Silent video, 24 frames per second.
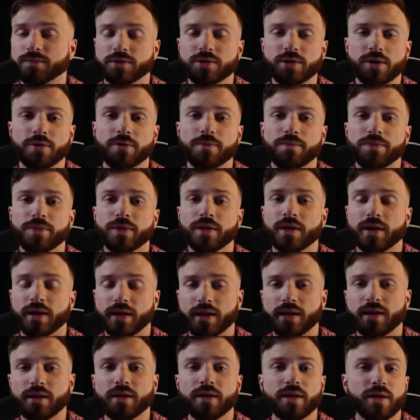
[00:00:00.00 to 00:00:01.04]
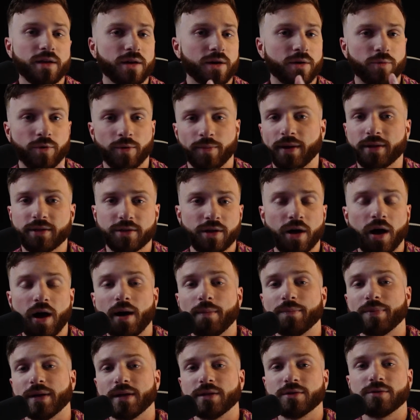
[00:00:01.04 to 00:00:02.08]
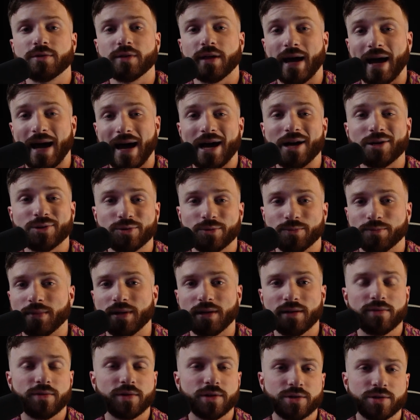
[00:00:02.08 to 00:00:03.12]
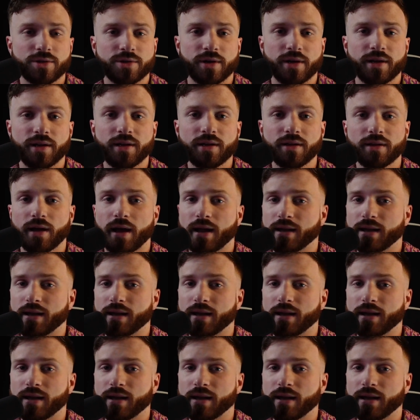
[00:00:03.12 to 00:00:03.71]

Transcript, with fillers: So again, we're about to hop into the actual meat of this training.